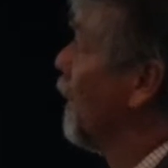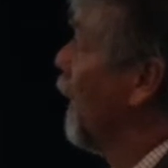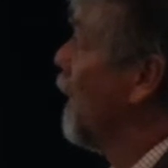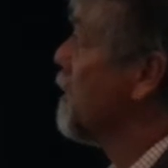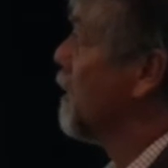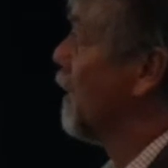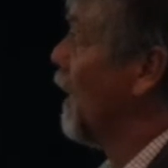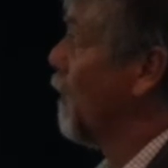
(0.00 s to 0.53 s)

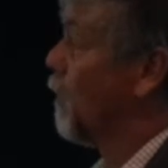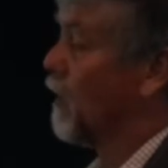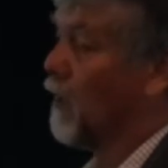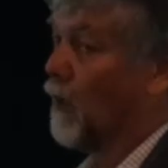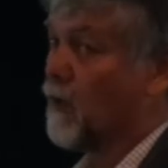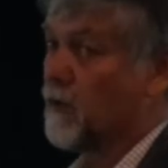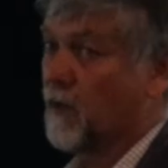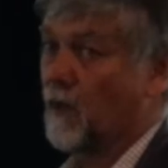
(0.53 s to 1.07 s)
Acacia
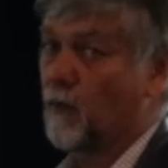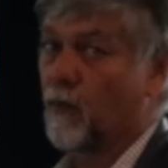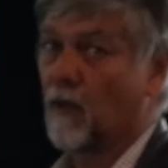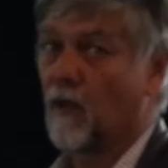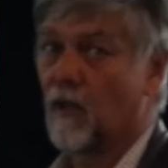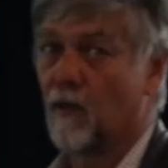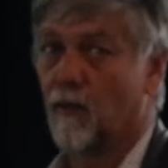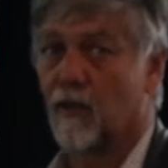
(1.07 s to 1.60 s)
lapidosa,
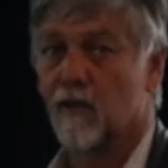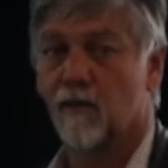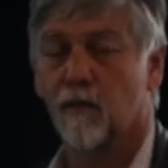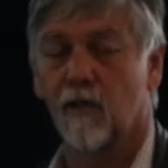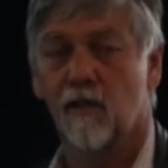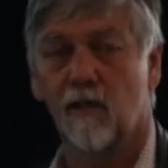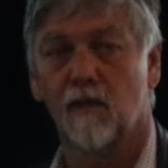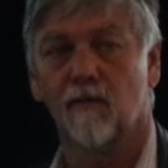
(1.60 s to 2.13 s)
priority 1
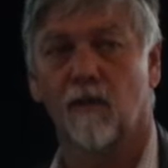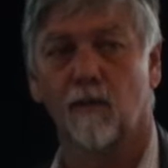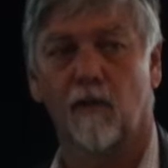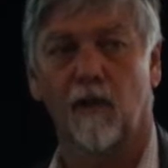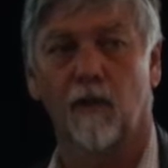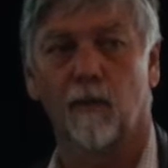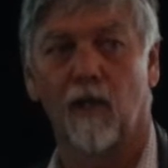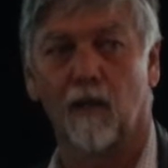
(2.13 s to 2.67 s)
species from
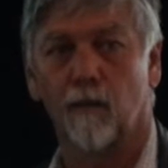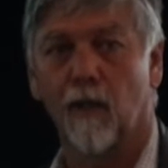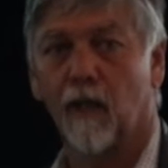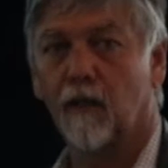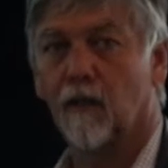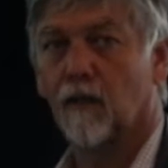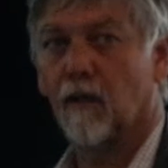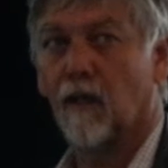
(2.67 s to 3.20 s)
around Mount Magnet,